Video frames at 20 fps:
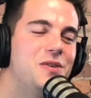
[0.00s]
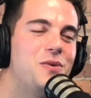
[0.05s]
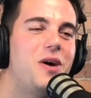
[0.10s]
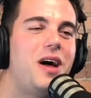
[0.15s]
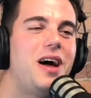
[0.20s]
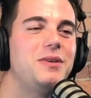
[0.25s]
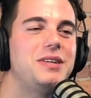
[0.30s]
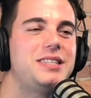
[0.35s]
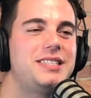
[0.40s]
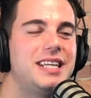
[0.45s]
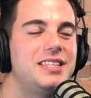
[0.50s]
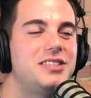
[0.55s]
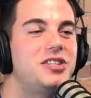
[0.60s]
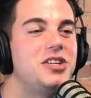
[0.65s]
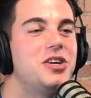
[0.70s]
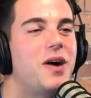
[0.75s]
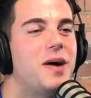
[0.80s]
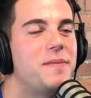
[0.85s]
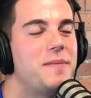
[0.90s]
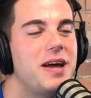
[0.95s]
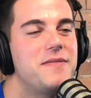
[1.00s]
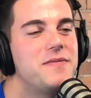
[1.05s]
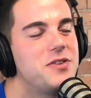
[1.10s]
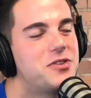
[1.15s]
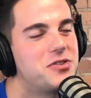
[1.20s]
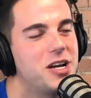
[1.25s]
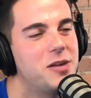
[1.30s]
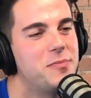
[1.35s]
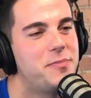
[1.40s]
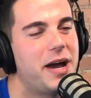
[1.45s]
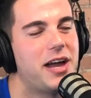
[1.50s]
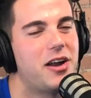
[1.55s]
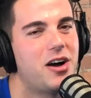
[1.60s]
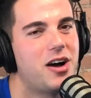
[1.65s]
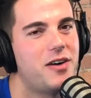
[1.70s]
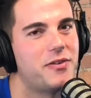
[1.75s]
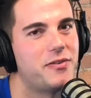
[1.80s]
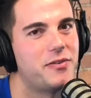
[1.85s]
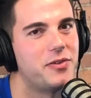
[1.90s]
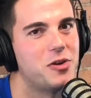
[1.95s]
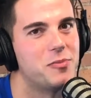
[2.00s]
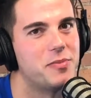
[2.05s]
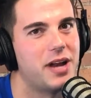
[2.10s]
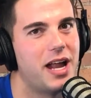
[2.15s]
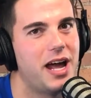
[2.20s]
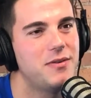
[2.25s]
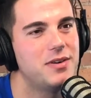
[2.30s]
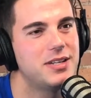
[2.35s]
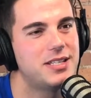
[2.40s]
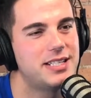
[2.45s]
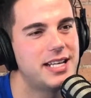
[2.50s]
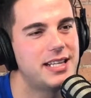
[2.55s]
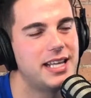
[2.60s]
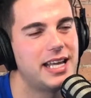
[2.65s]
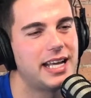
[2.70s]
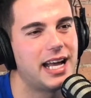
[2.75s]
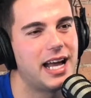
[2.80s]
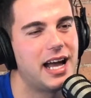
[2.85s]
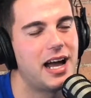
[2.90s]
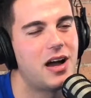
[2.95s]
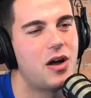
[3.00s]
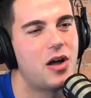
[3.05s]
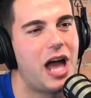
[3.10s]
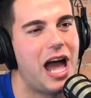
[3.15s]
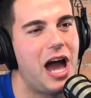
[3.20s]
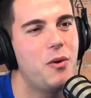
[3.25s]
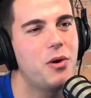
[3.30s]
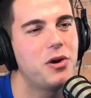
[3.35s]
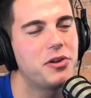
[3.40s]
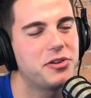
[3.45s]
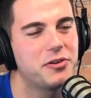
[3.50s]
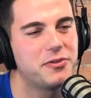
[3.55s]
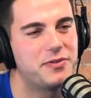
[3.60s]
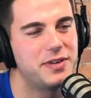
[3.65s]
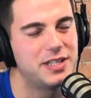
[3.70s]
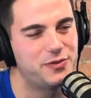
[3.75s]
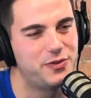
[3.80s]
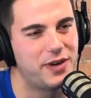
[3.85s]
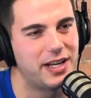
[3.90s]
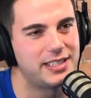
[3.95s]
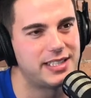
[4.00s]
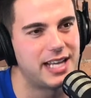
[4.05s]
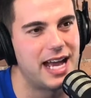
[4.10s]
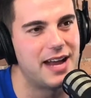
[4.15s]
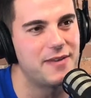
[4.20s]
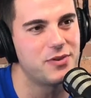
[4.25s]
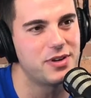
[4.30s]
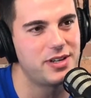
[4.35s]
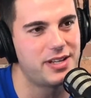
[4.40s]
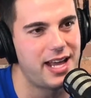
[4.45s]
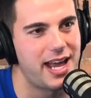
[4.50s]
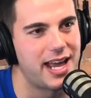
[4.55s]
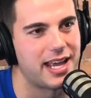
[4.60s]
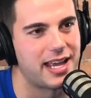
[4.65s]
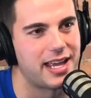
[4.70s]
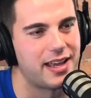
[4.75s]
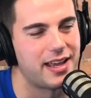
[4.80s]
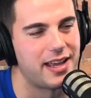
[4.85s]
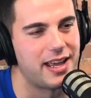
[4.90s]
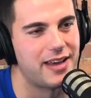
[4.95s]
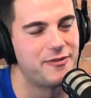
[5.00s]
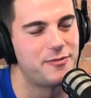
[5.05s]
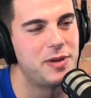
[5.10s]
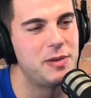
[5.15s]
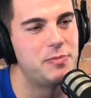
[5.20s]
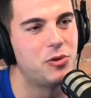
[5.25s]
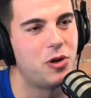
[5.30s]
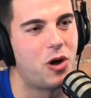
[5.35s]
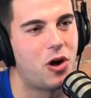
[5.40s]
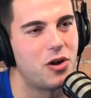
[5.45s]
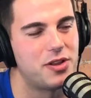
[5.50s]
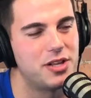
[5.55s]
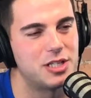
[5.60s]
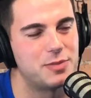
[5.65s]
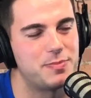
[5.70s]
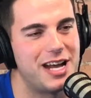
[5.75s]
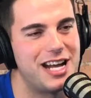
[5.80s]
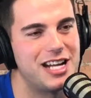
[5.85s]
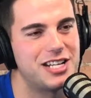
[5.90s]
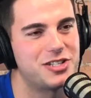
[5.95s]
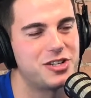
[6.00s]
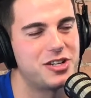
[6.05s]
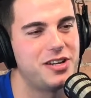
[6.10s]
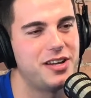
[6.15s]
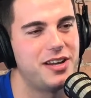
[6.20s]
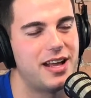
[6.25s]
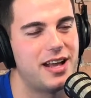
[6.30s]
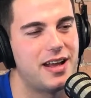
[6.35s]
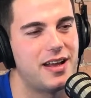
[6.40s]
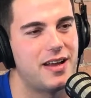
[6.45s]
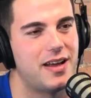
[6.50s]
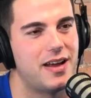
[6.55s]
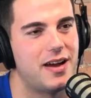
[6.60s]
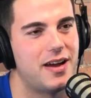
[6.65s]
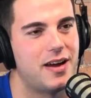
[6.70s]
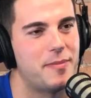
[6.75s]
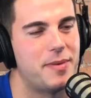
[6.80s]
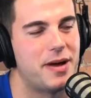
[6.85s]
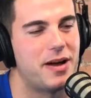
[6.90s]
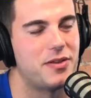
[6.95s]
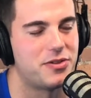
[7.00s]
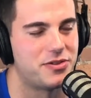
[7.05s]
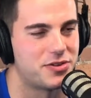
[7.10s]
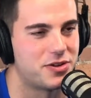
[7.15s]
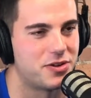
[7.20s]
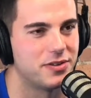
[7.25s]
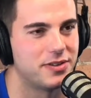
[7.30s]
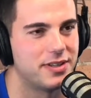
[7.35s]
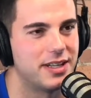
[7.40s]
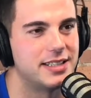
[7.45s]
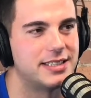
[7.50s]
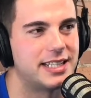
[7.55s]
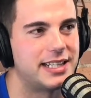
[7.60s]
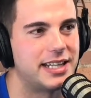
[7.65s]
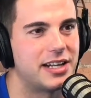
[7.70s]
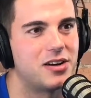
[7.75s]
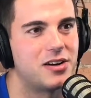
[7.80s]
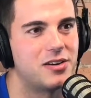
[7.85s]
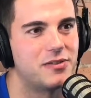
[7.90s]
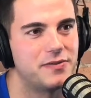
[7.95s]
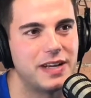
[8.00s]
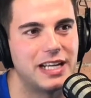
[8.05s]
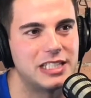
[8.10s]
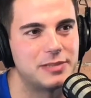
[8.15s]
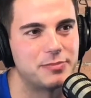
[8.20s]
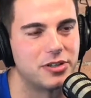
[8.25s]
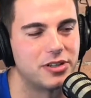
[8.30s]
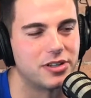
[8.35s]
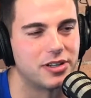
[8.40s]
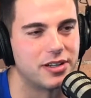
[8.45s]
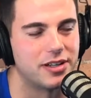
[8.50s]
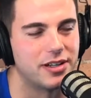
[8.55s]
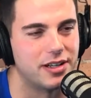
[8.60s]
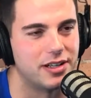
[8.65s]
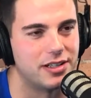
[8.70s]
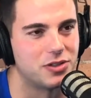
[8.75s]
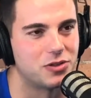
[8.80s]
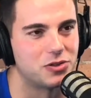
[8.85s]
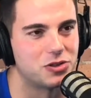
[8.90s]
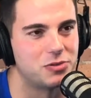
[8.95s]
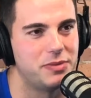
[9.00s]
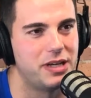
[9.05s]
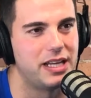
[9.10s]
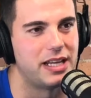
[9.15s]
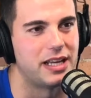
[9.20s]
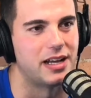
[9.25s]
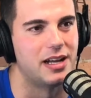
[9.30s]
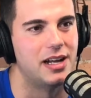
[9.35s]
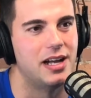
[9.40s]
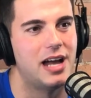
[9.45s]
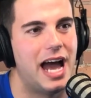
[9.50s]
Well, I always said too, I'm not even trying to bite off of you, but I always said, like, how aren't there fistfights every day if people are this passionate about certain things that they are on Facebook and social media?